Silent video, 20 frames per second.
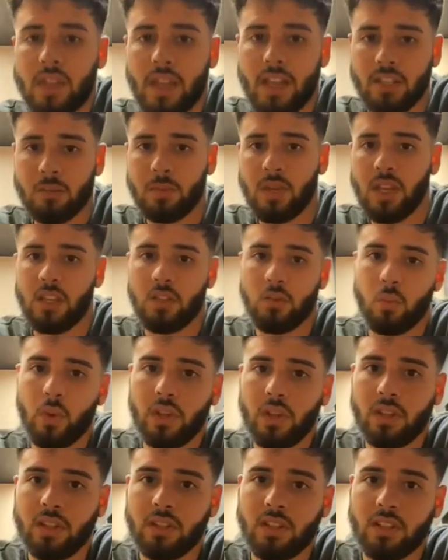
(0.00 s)
the SBA is
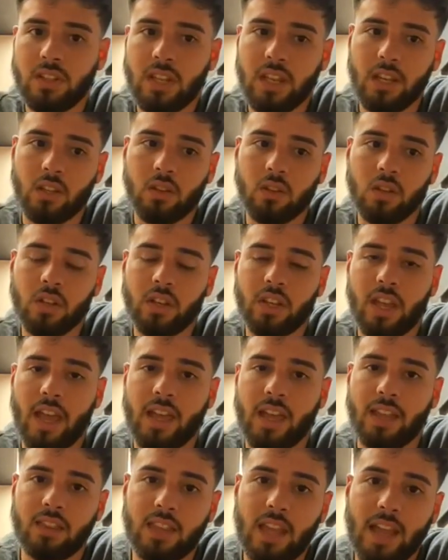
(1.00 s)
willing to take a look
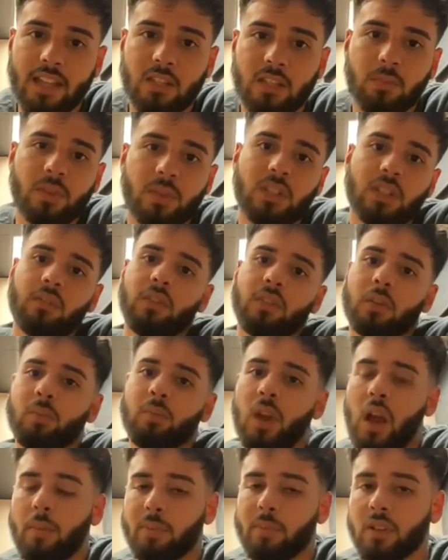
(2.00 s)
at that specific
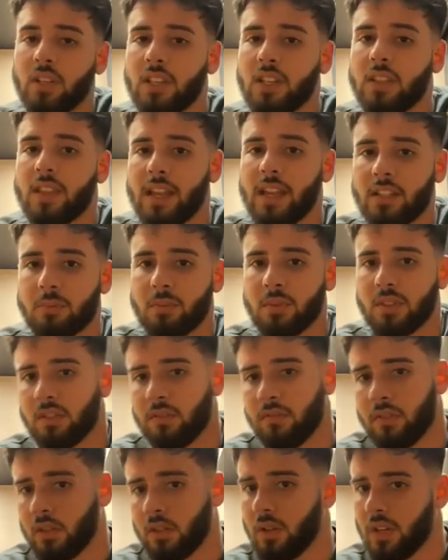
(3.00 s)
property in that
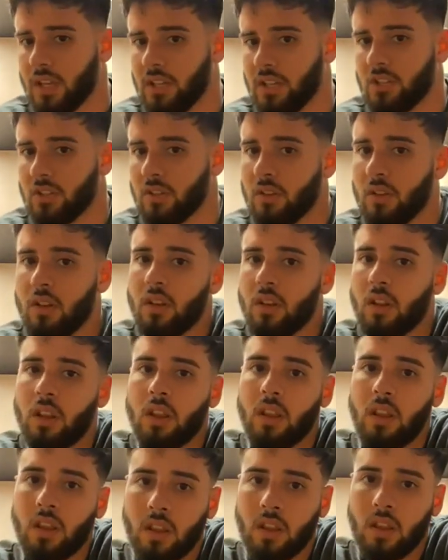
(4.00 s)
specific location.
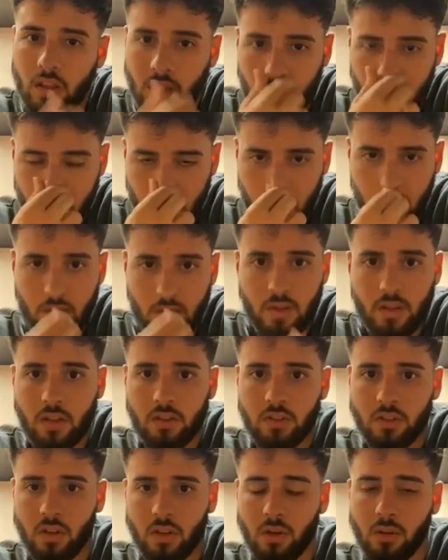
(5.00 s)

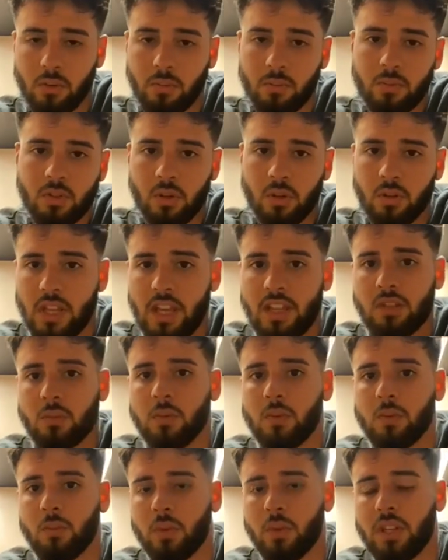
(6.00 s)
So yes,
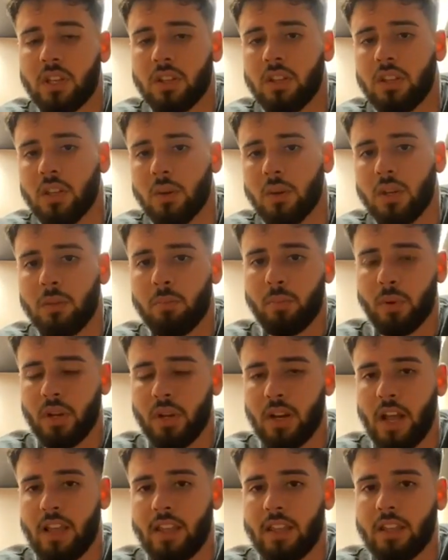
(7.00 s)
we can do it,
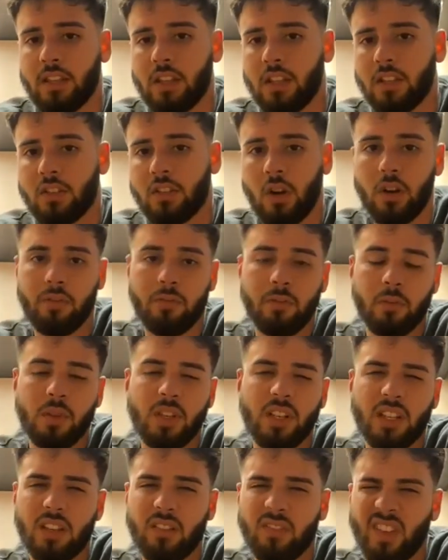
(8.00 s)
but it's hard for me
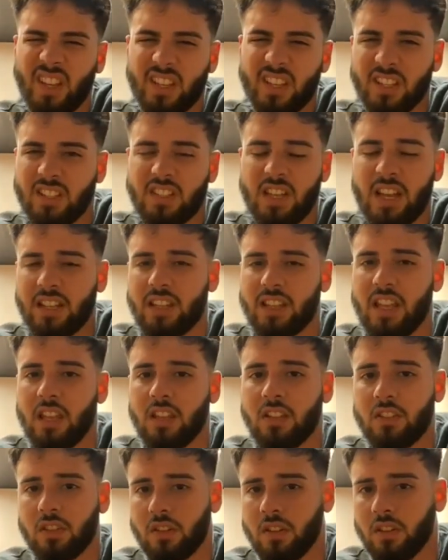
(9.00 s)
to give like an exact
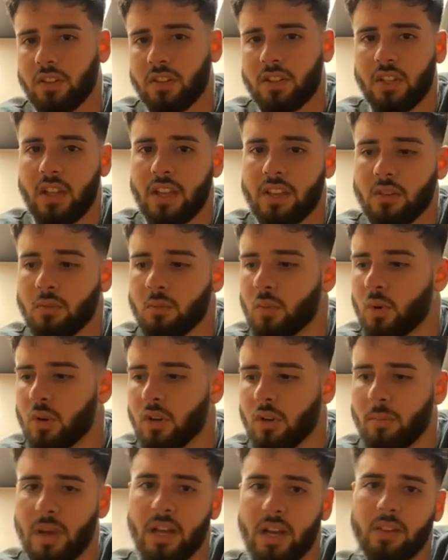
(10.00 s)
answer until I knew more
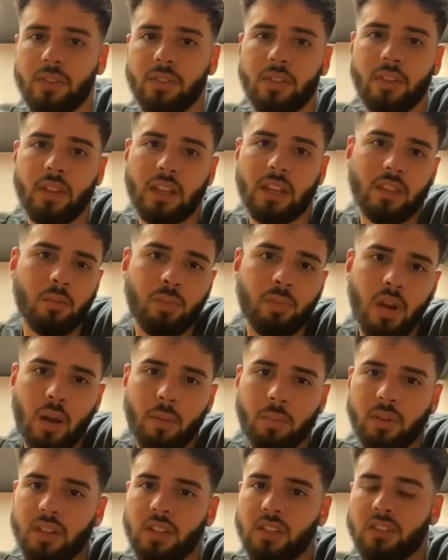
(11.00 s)
about like the
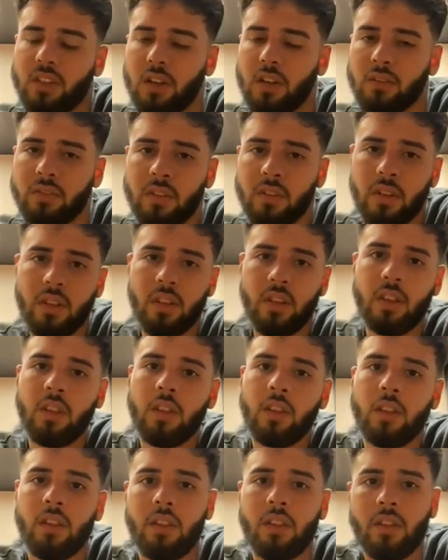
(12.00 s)
property itself.
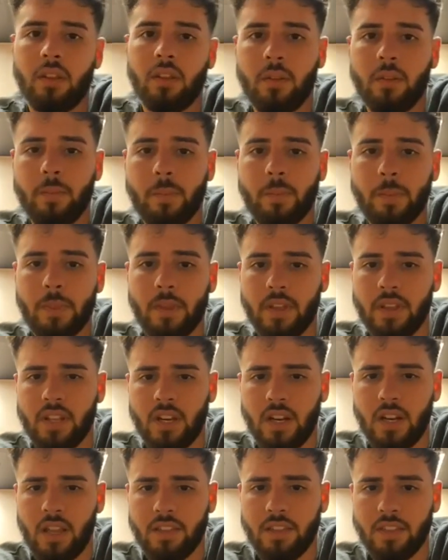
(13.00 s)
And
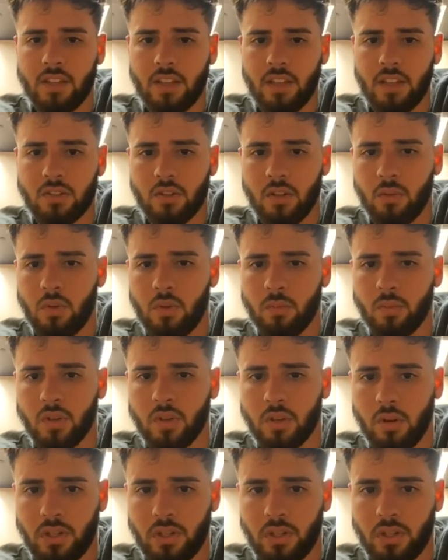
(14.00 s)
then I think I saw.